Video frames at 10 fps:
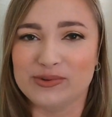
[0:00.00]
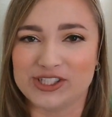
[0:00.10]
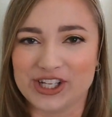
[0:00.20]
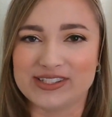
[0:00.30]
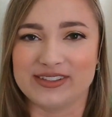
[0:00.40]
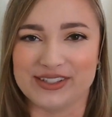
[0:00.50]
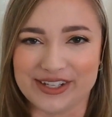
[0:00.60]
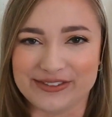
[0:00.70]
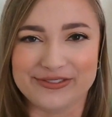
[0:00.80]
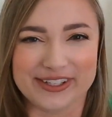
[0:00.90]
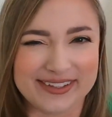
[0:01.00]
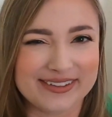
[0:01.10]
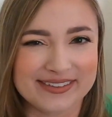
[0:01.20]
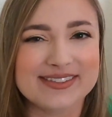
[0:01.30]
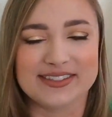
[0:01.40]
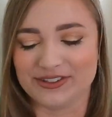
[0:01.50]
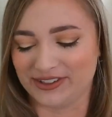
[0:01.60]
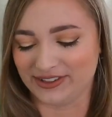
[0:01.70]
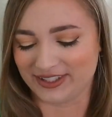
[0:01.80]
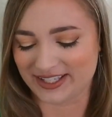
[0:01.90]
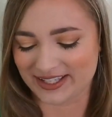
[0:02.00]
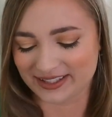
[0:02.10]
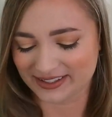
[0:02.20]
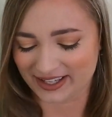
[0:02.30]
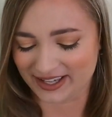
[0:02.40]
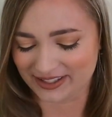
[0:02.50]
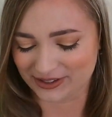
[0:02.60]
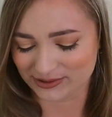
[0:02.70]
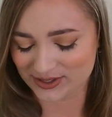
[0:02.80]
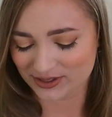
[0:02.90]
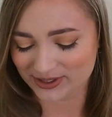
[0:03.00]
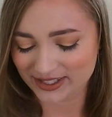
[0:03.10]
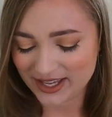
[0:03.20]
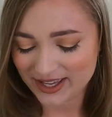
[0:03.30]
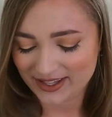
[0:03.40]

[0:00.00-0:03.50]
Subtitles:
which has a lot of like cereal-y notes to it.